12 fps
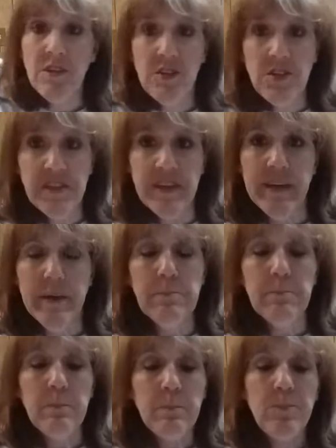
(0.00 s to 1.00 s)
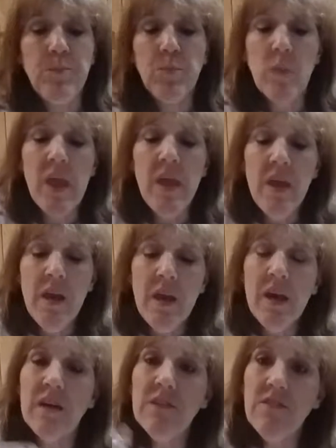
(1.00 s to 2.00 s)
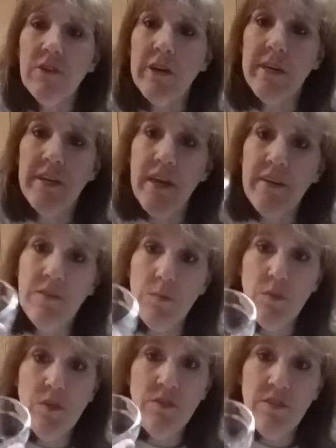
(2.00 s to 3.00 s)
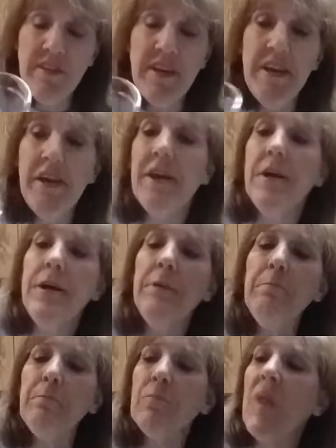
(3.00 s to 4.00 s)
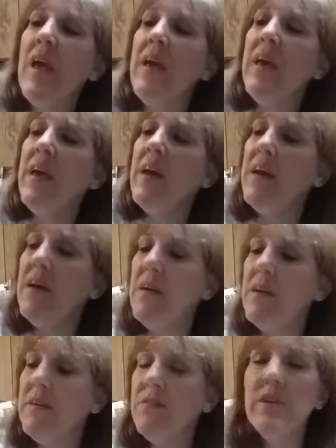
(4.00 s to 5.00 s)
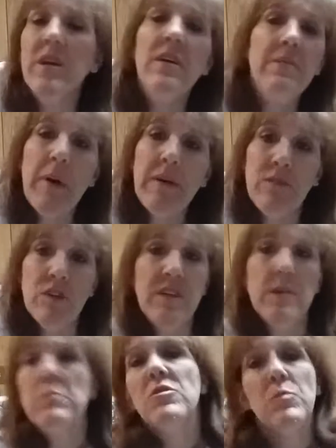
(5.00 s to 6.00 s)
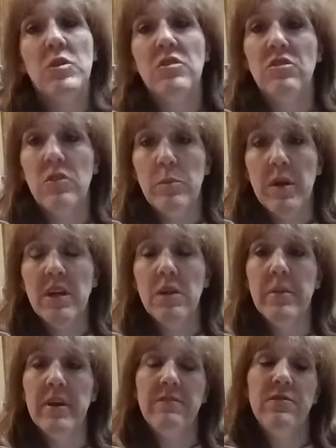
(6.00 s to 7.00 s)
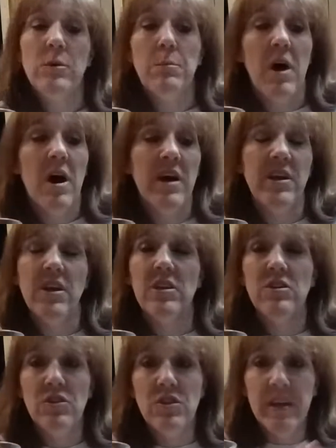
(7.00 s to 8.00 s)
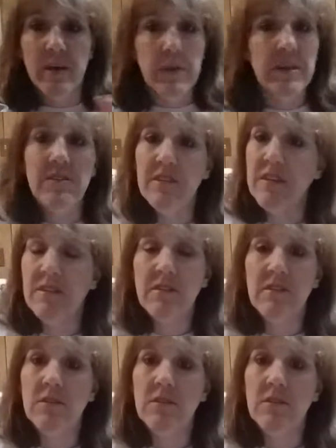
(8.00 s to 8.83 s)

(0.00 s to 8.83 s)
to do tea. And so I have some loose tea here. And I've only got about 4 tablespoons, so I'm not going to make a full pot. You can do like about 4